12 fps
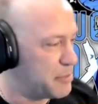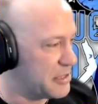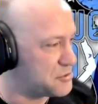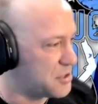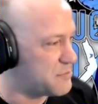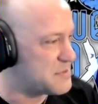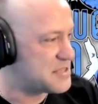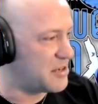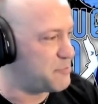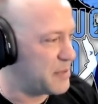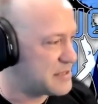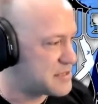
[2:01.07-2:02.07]
picture of
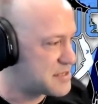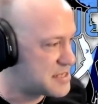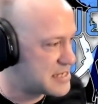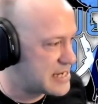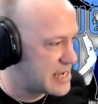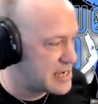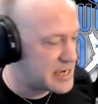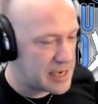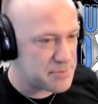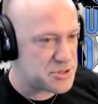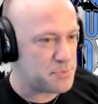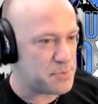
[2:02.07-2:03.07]
himself pasted to the knee.
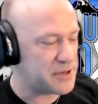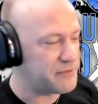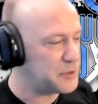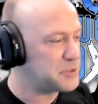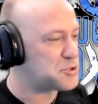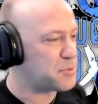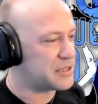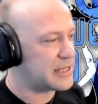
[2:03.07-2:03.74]
I'm super confused